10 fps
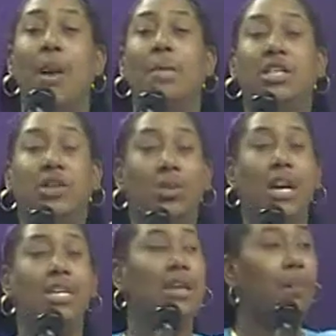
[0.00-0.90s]

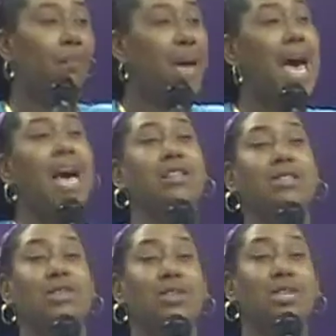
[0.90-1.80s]
between the
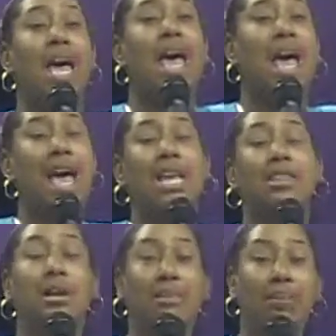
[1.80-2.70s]
pastors
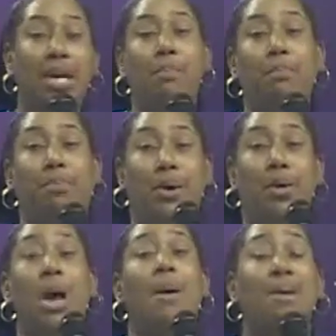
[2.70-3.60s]
and the people.